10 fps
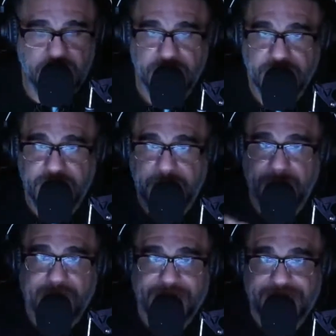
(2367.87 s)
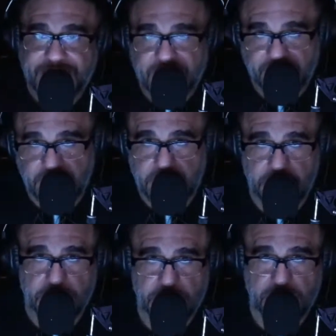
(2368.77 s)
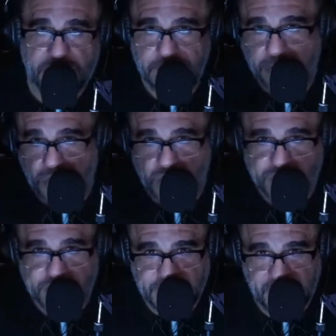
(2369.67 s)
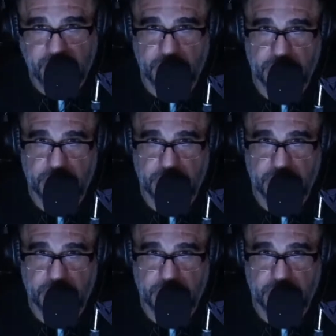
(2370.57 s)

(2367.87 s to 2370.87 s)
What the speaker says: They play together. They move together.